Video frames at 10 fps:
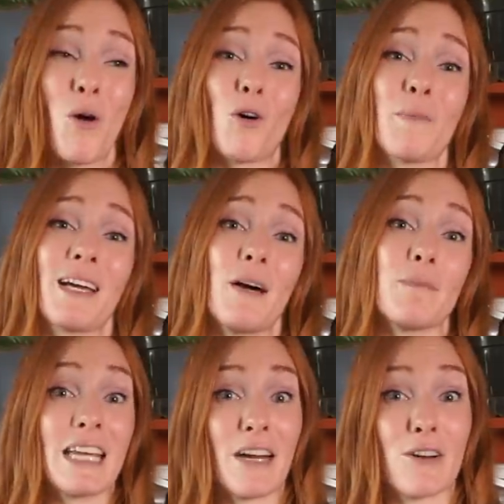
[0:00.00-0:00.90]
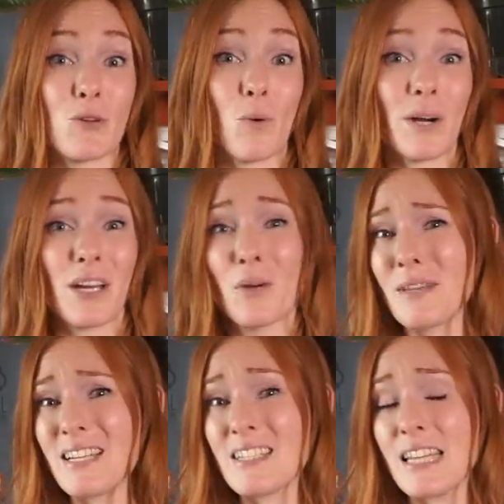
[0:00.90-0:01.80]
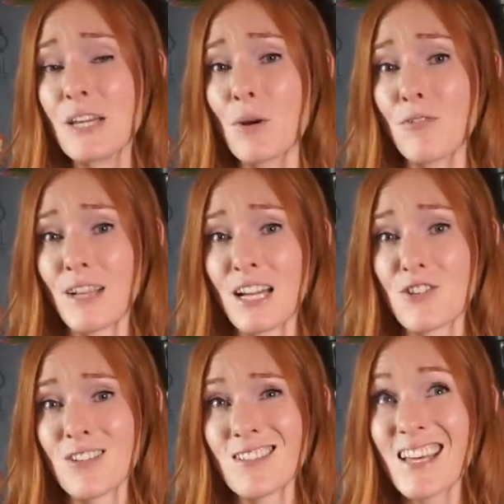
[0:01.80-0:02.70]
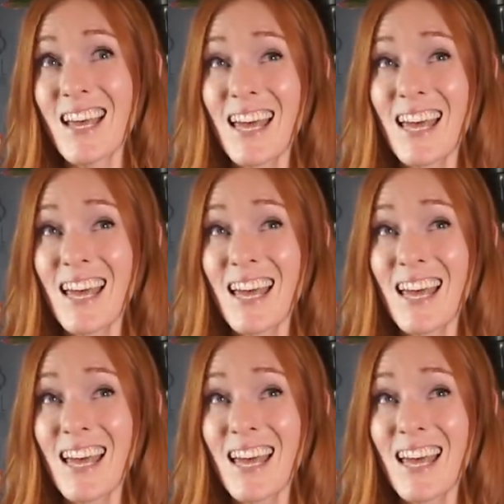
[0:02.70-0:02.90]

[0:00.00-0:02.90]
or become territorial when they see their reflections,